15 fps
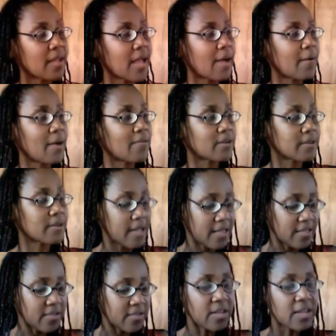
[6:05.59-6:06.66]
However,
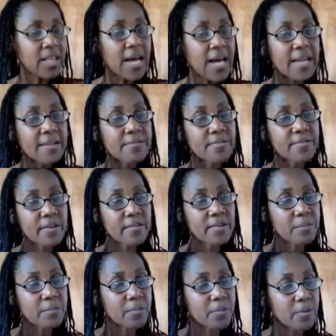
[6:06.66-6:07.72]
there's a lot of very
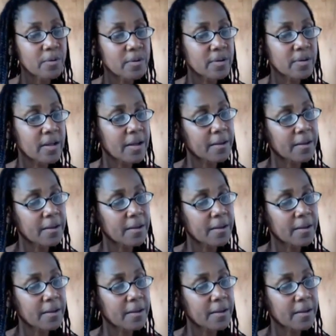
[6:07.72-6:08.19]
important